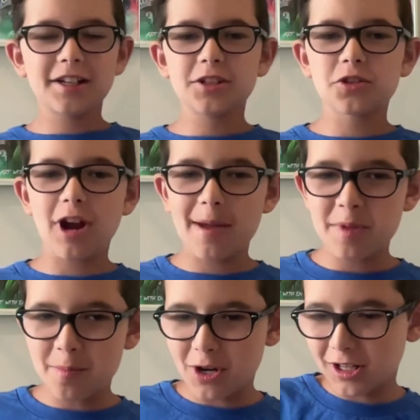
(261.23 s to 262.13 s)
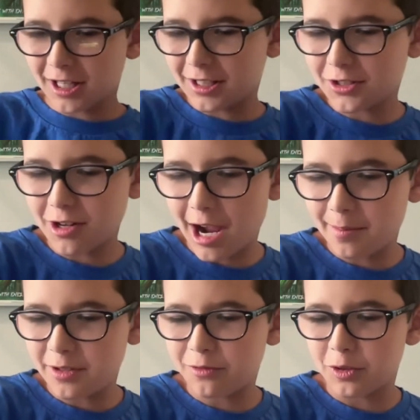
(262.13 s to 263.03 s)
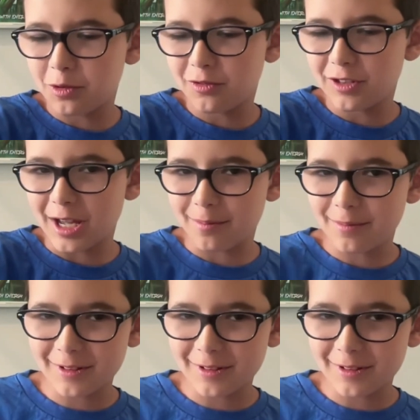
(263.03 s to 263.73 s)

inscribe them all. I inscribed a few of them.